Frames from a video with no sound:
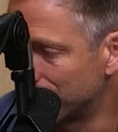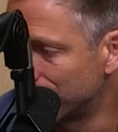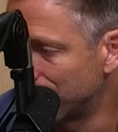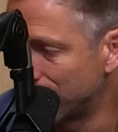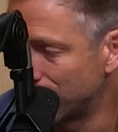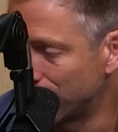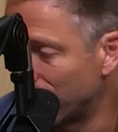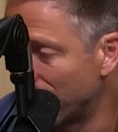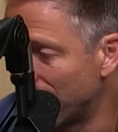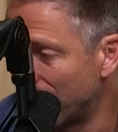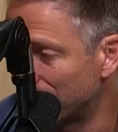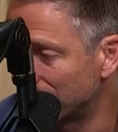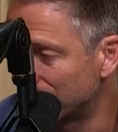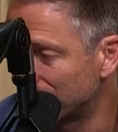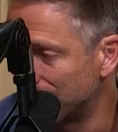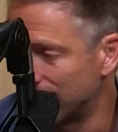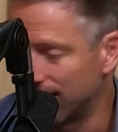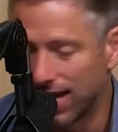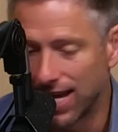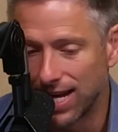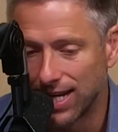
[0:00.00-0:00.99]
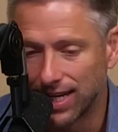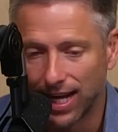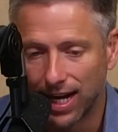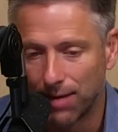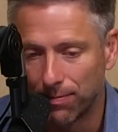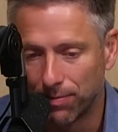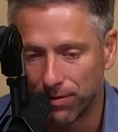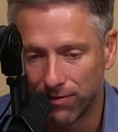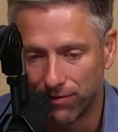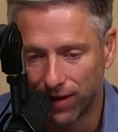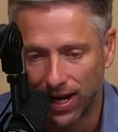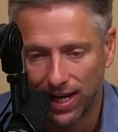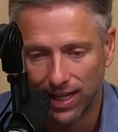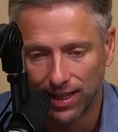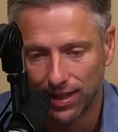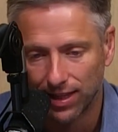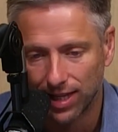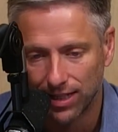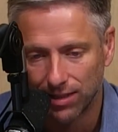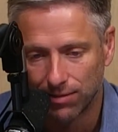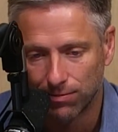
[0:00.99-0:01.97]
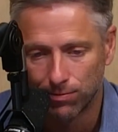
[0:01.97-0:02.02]
the, everyone else, and they get up and
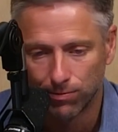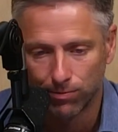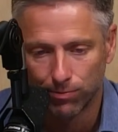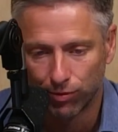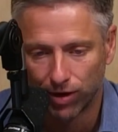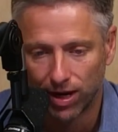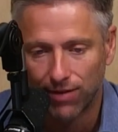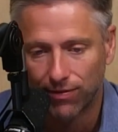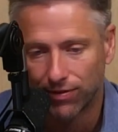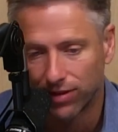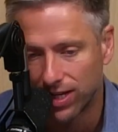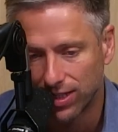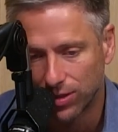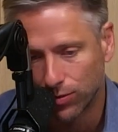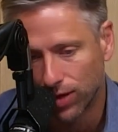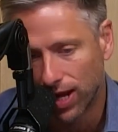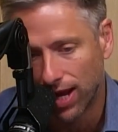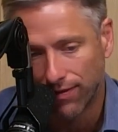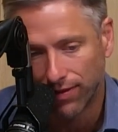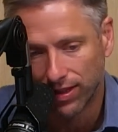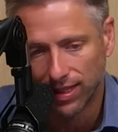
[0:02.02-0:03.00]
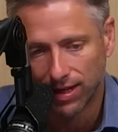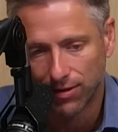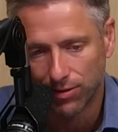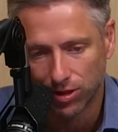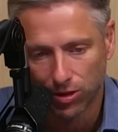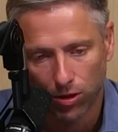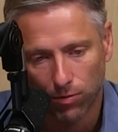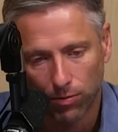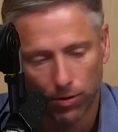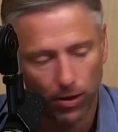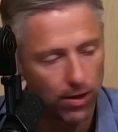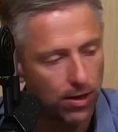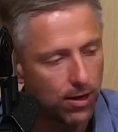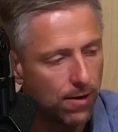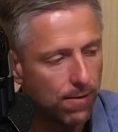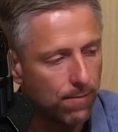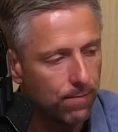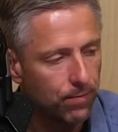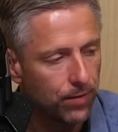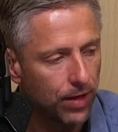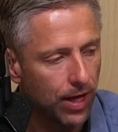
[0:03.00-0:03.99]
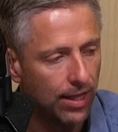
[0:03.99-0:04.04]
fight as bravely as we have. Like, that was the whole point.
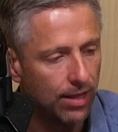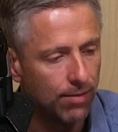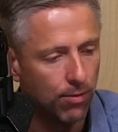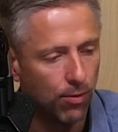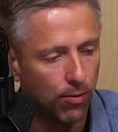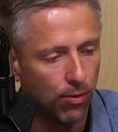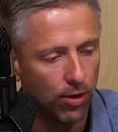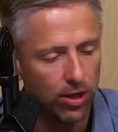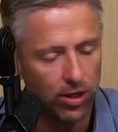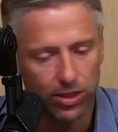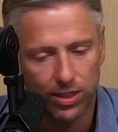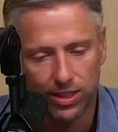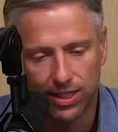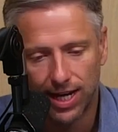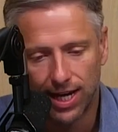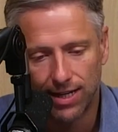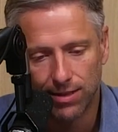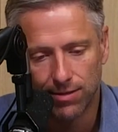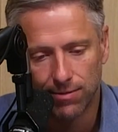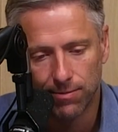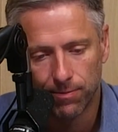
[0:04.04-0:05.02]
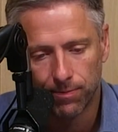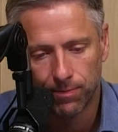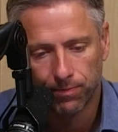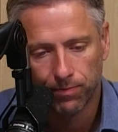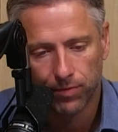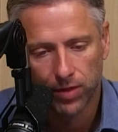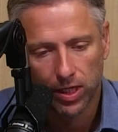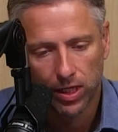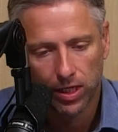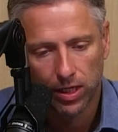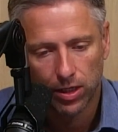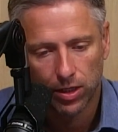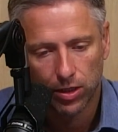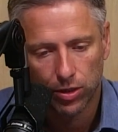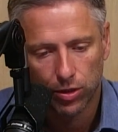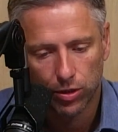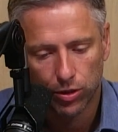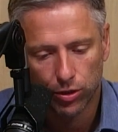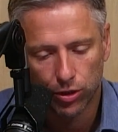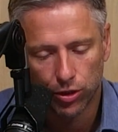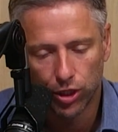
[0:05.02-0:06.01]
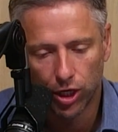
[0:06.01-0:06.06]
And the memorial says,
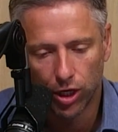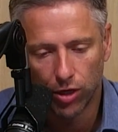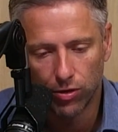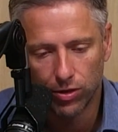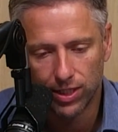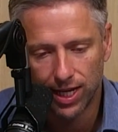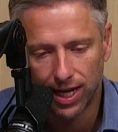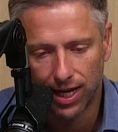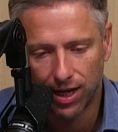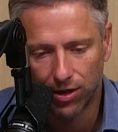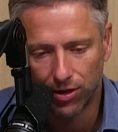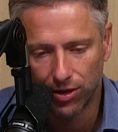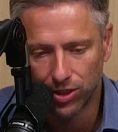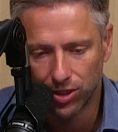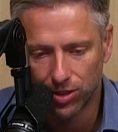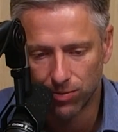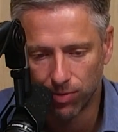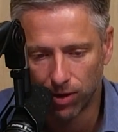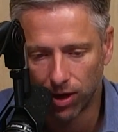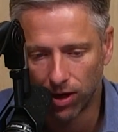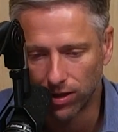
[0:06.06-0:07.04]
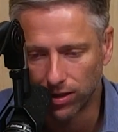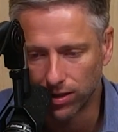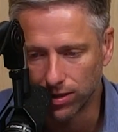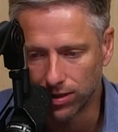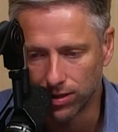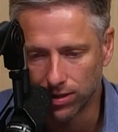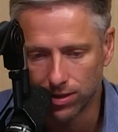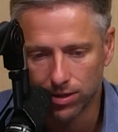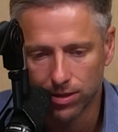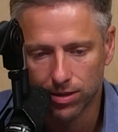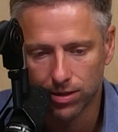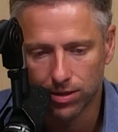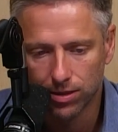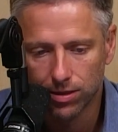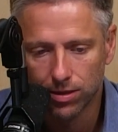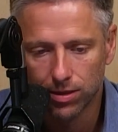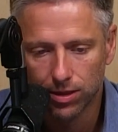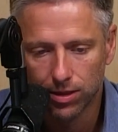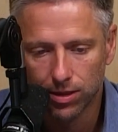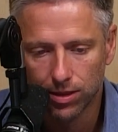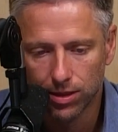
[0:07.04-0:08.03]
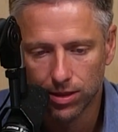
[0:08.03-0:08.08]
"Go tell the Spartans,
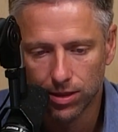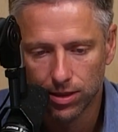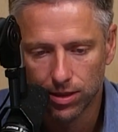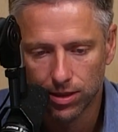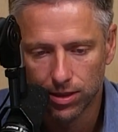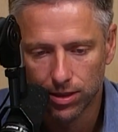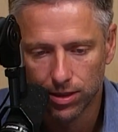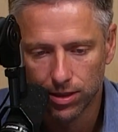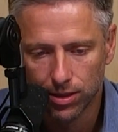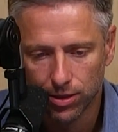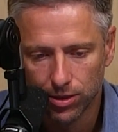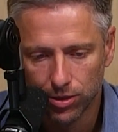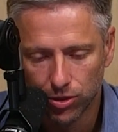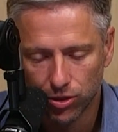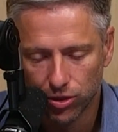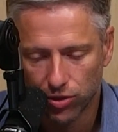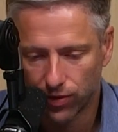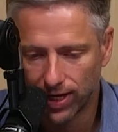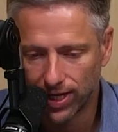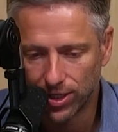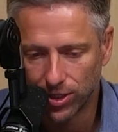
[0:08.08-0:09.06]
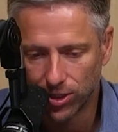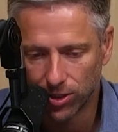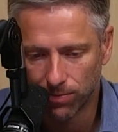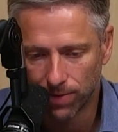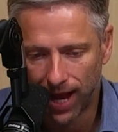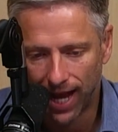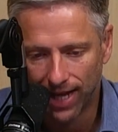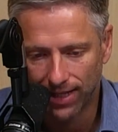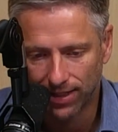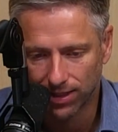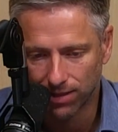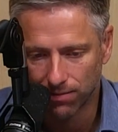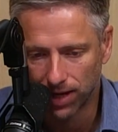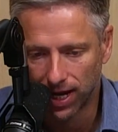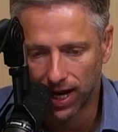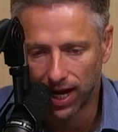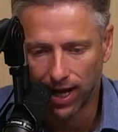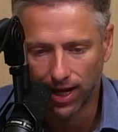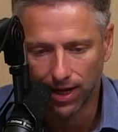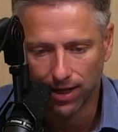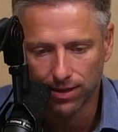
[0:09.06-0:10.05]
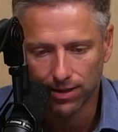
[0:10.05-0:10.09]
stranger passing
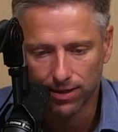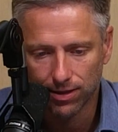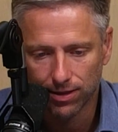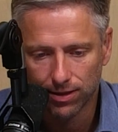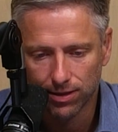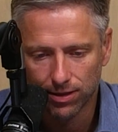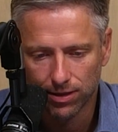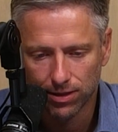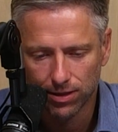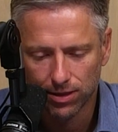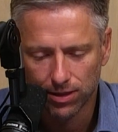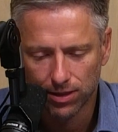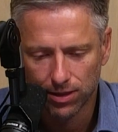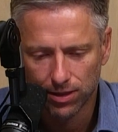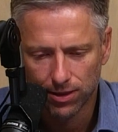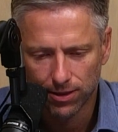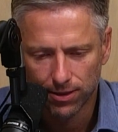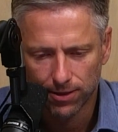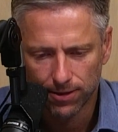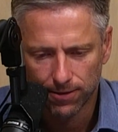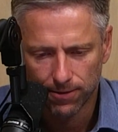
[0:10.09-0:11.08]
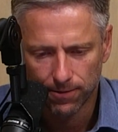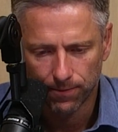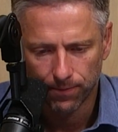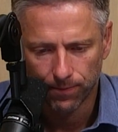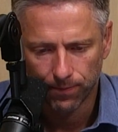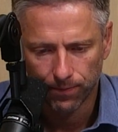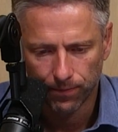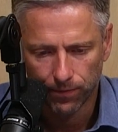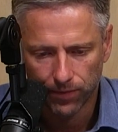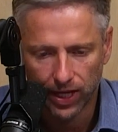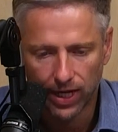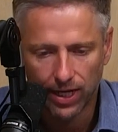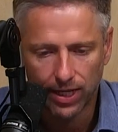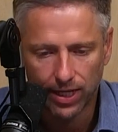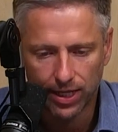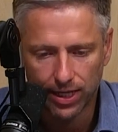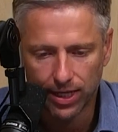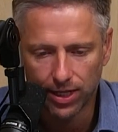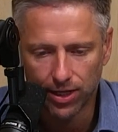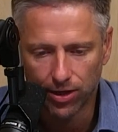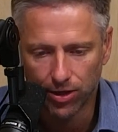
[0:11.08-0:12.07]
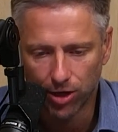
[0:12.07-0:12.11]
by, that
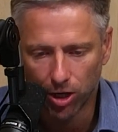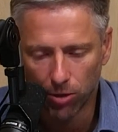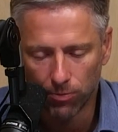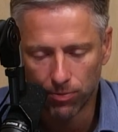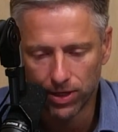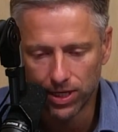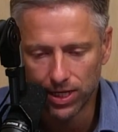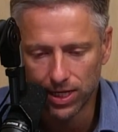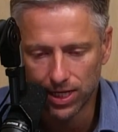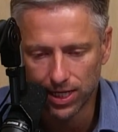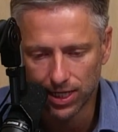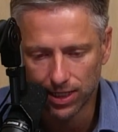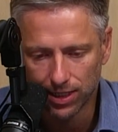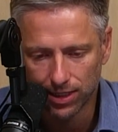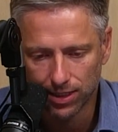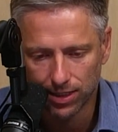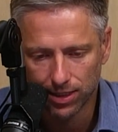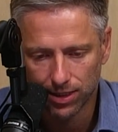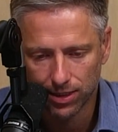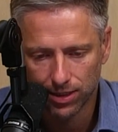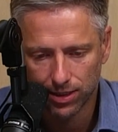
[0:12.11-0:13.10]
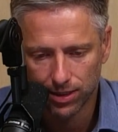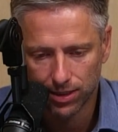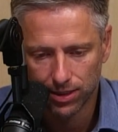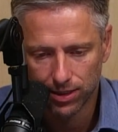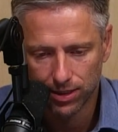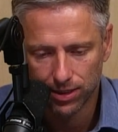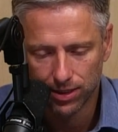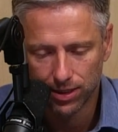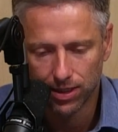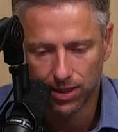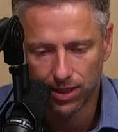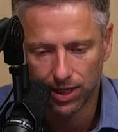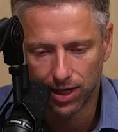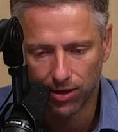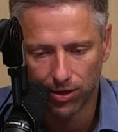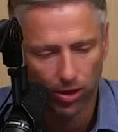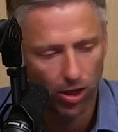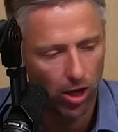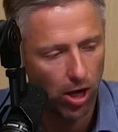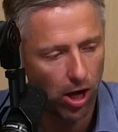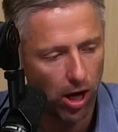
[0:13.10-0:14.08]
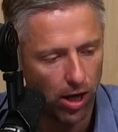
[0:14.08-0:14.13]
here obedient to
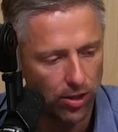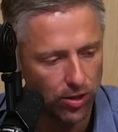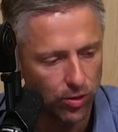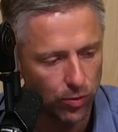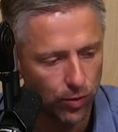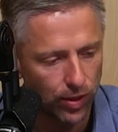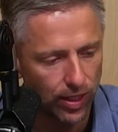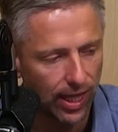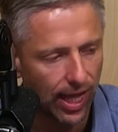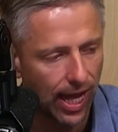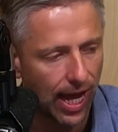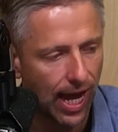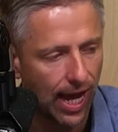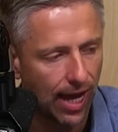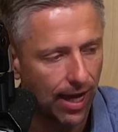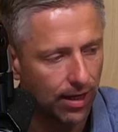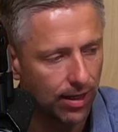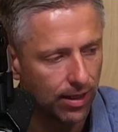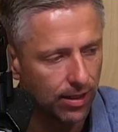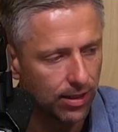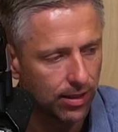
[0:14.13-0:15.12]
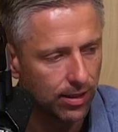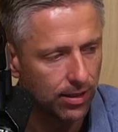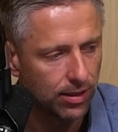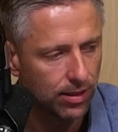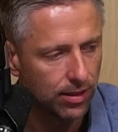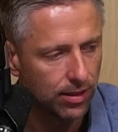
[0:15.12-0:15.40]
their laws we lie."